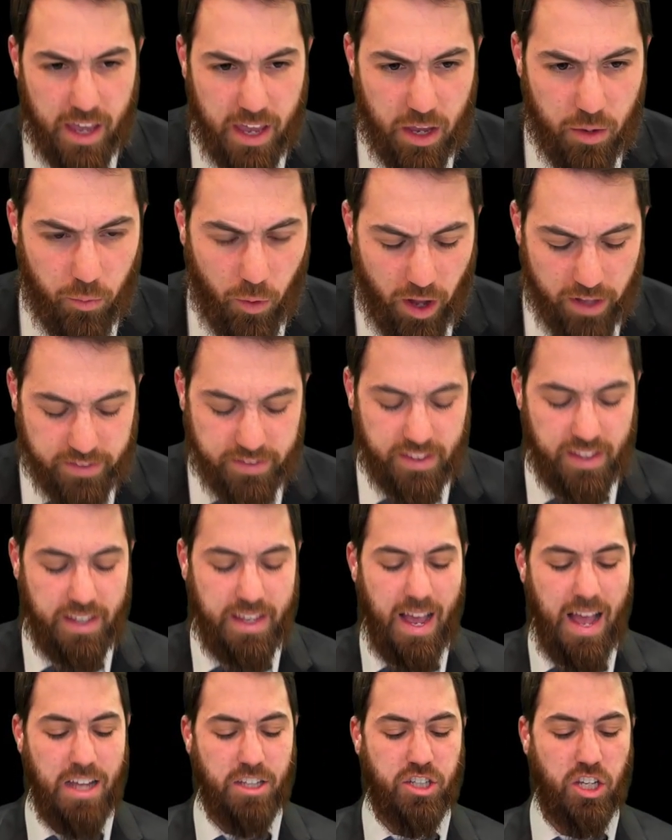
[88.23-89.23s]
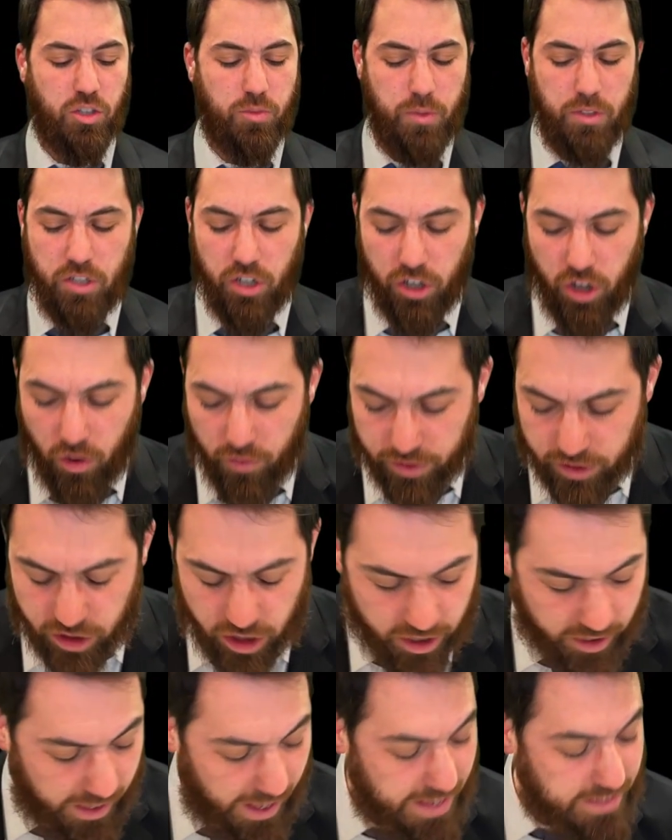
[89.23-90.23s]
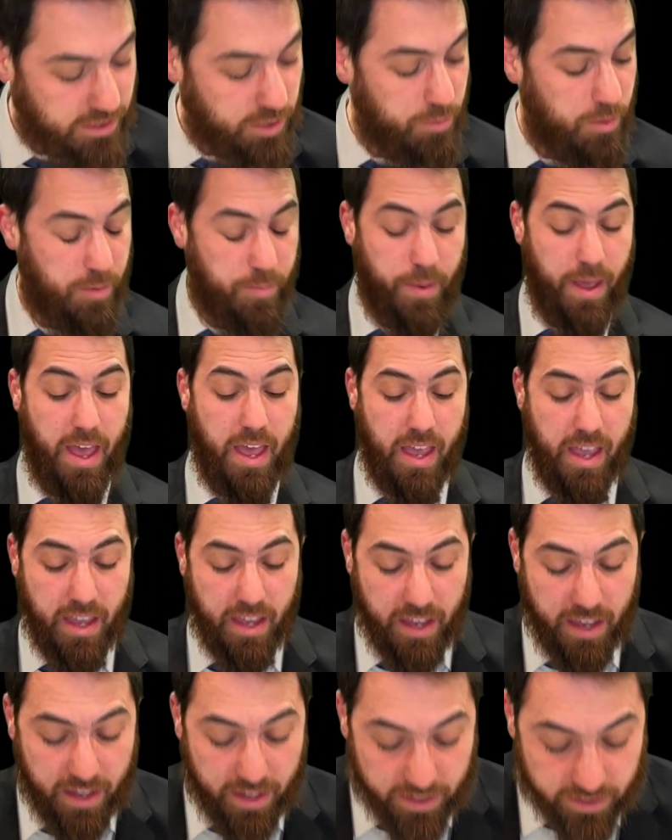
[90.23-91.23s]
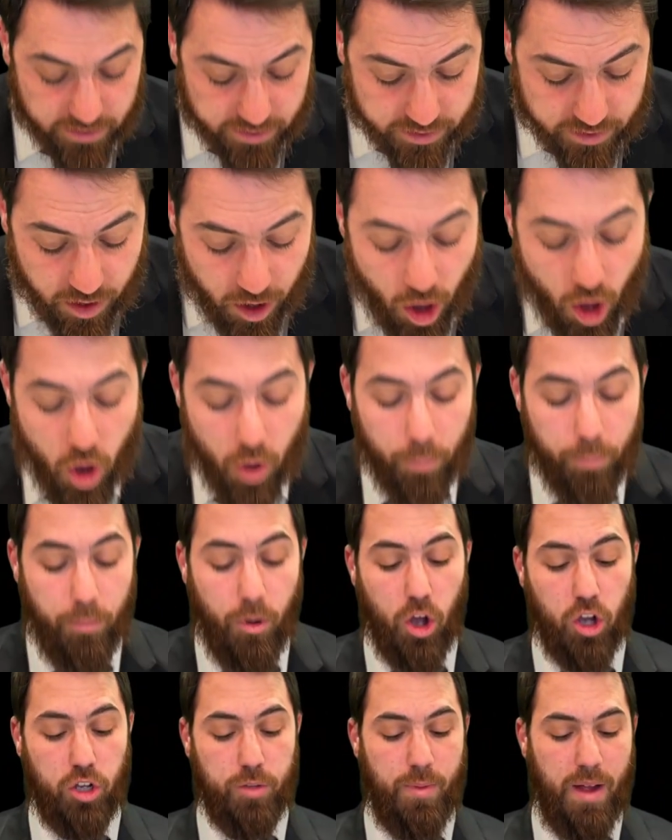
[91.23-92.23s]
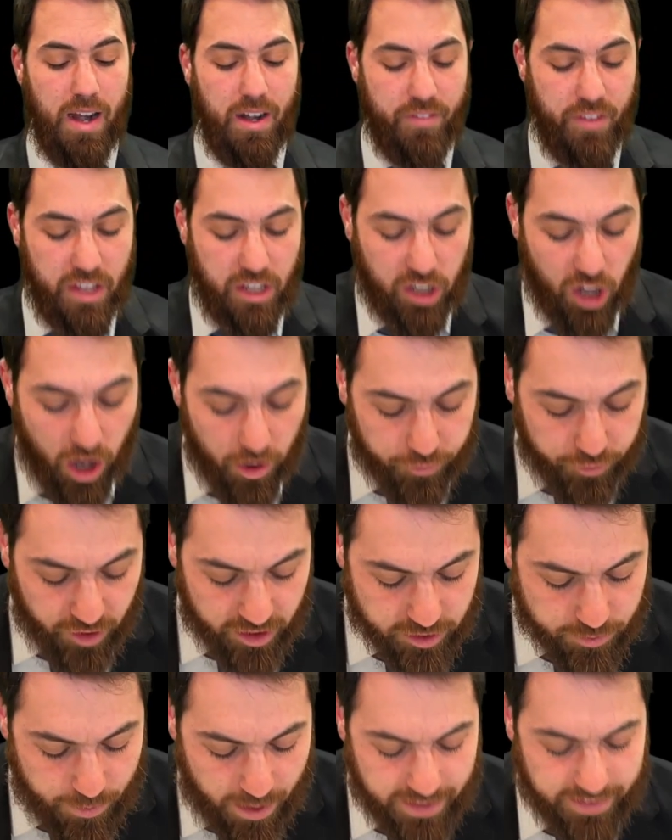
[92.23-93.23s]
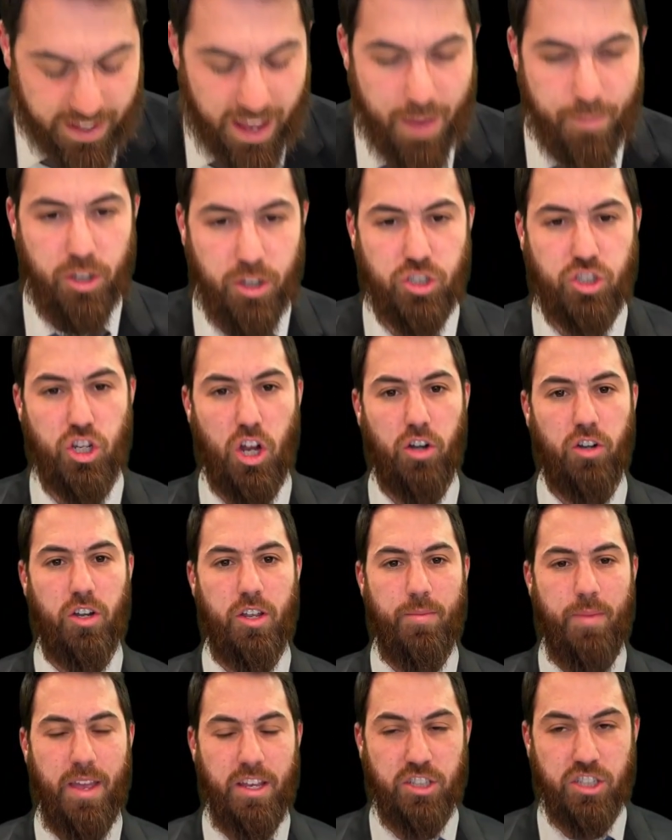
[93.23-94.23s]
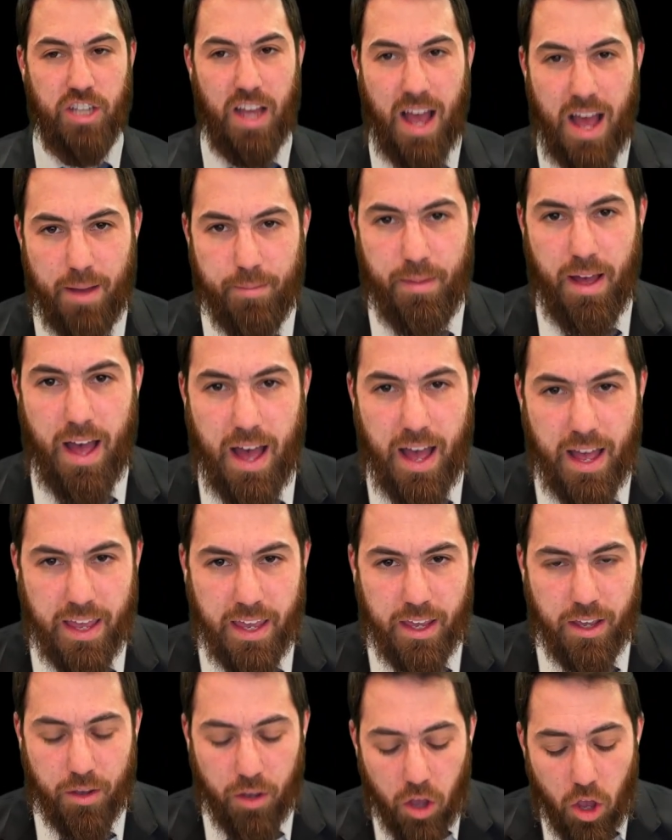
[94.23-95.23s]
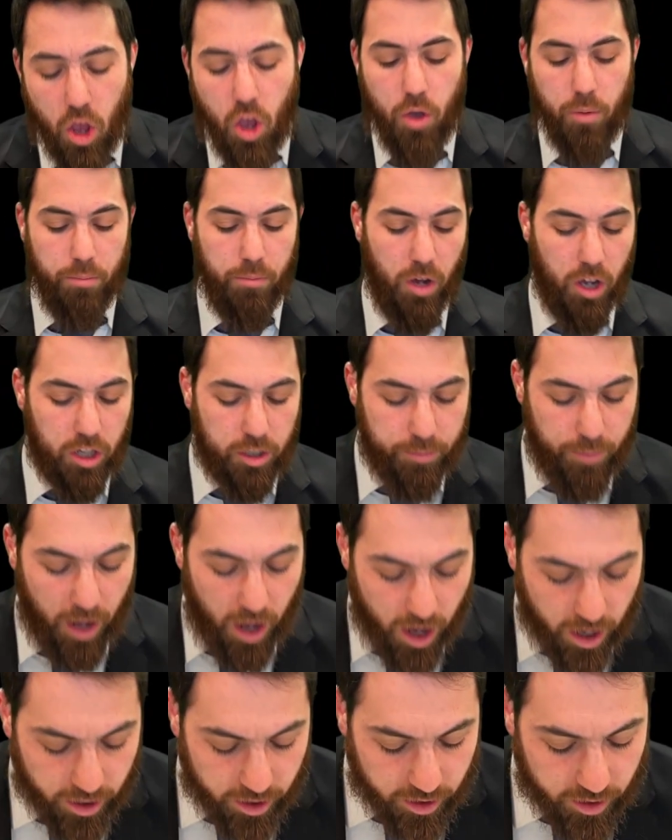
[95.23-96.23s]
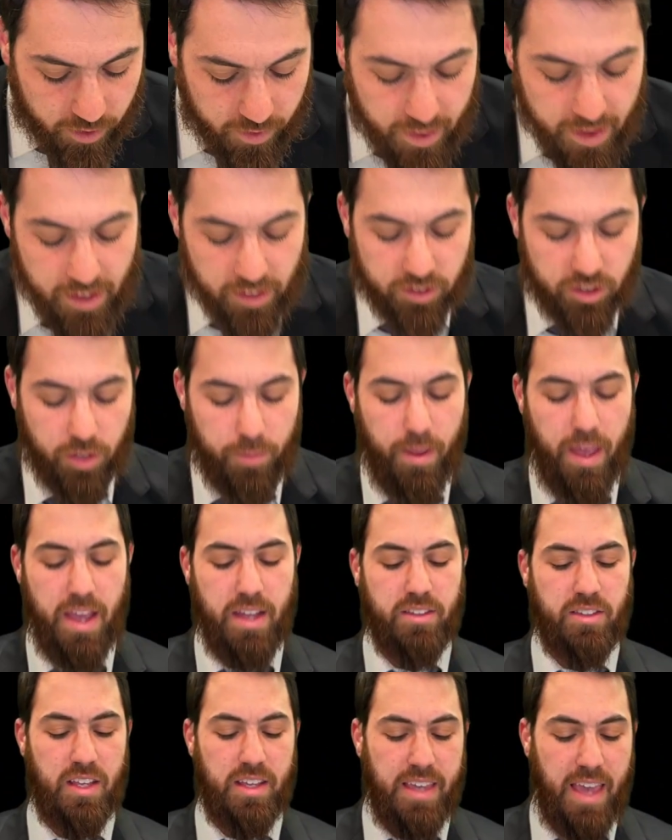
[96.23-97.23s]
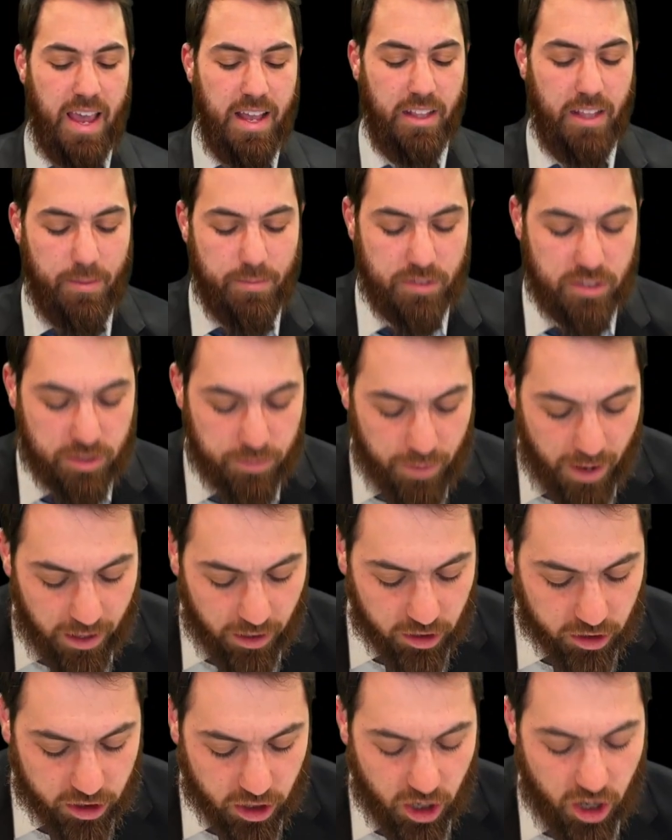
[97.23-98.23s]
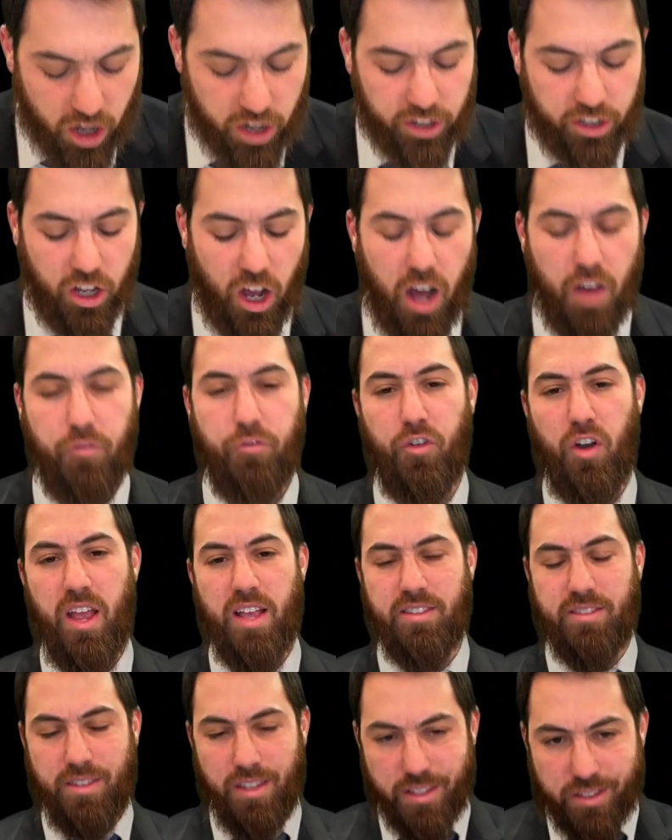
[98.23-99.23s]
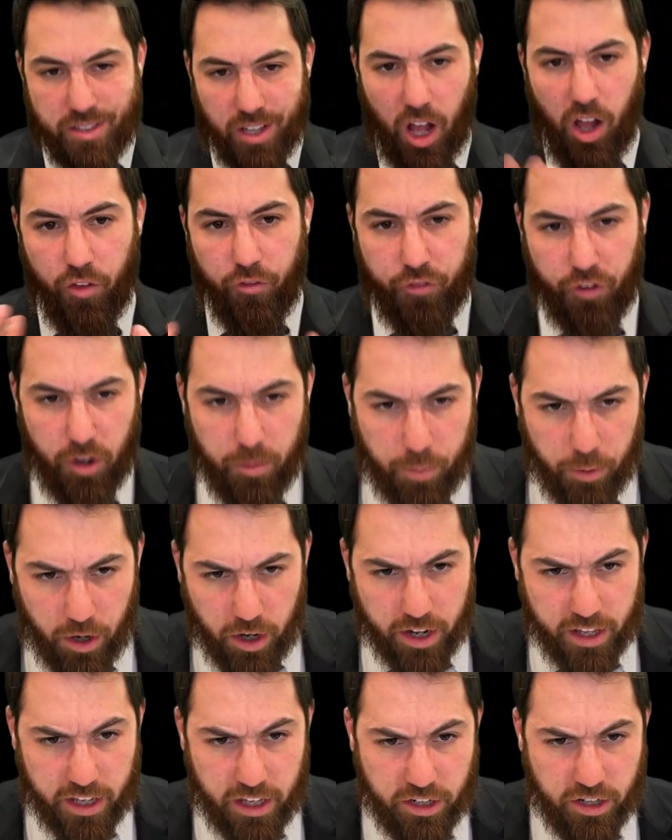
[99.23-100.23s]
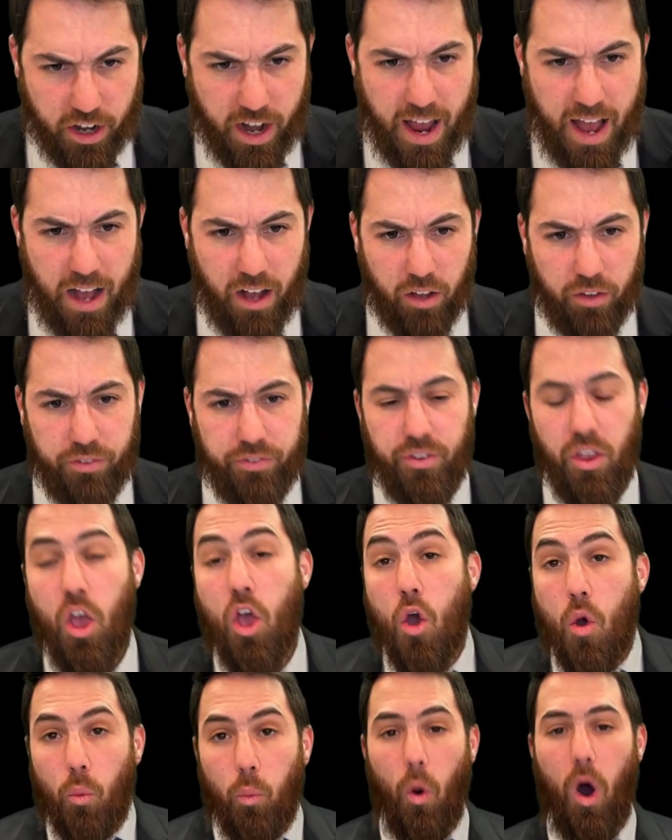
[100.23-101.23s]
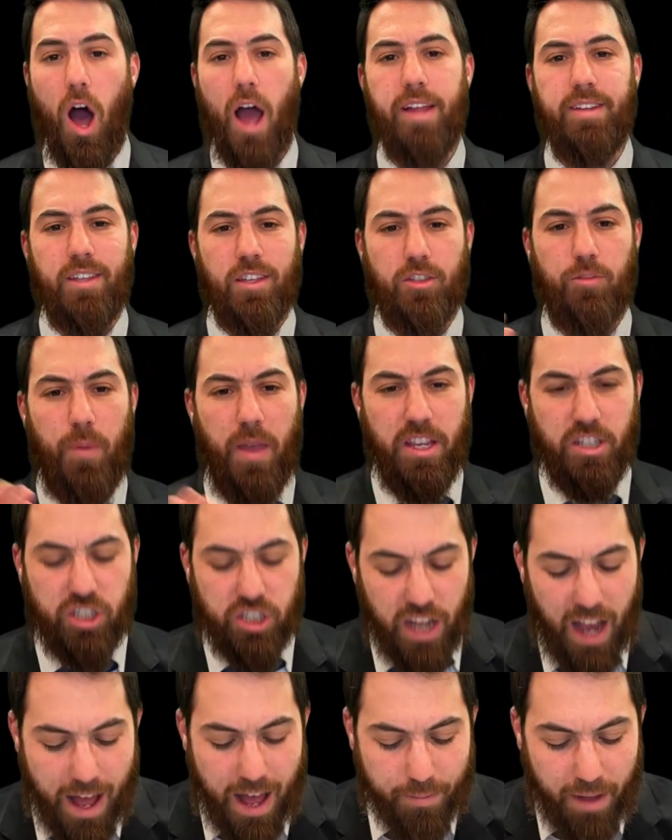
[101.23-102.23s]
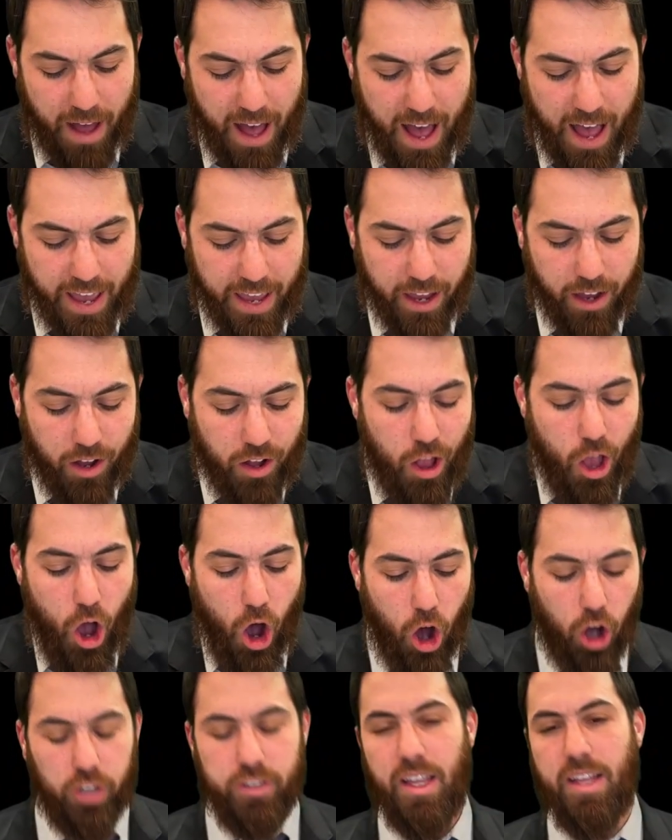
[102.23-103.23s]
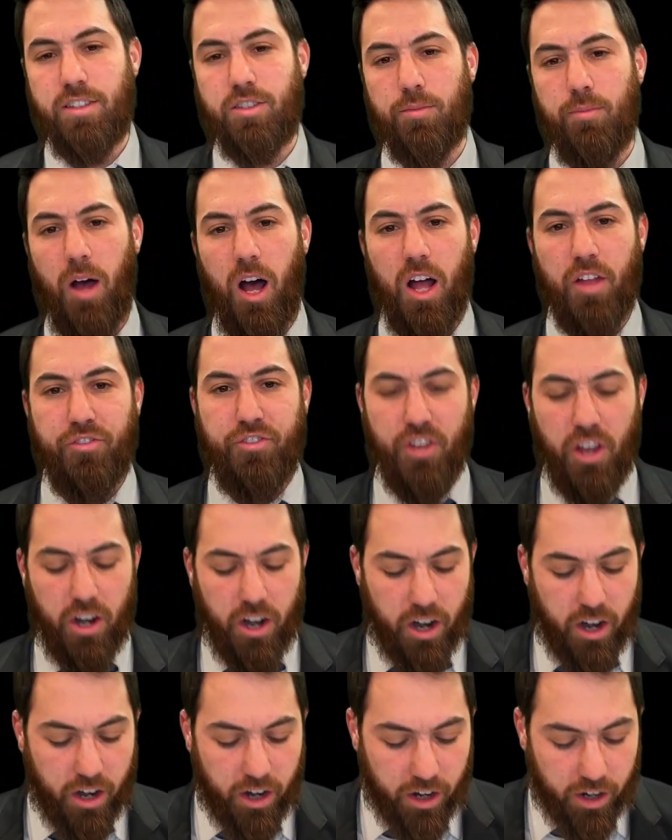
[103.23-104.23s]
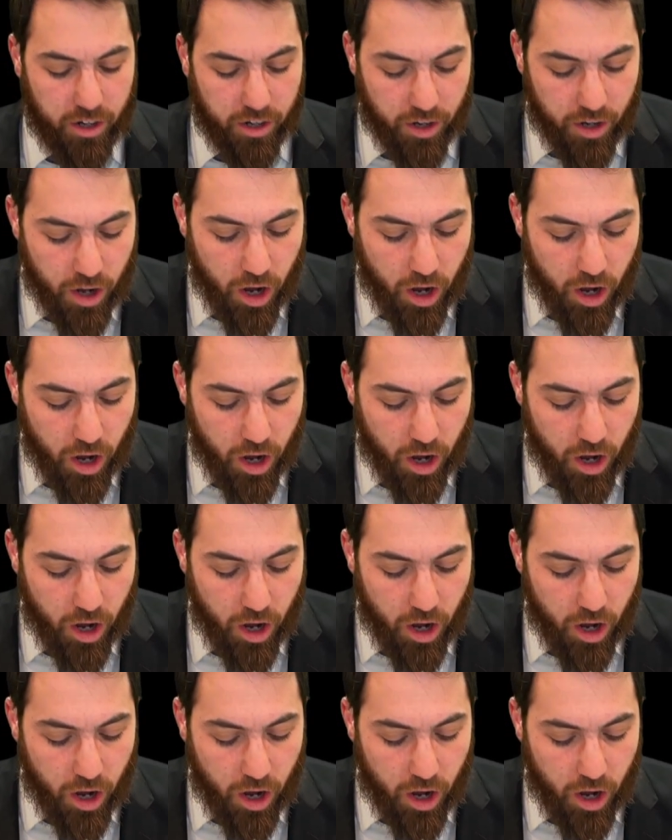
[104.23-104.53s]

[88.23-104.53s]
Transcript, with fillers: what's the kashas? We turn over to Yechasim and Beis. Mugmar time of shari beishamai. Mugmar, to make the kalim smell good. Gofris, the sulfur burning in your house. Why does Beishamai hold its mutter?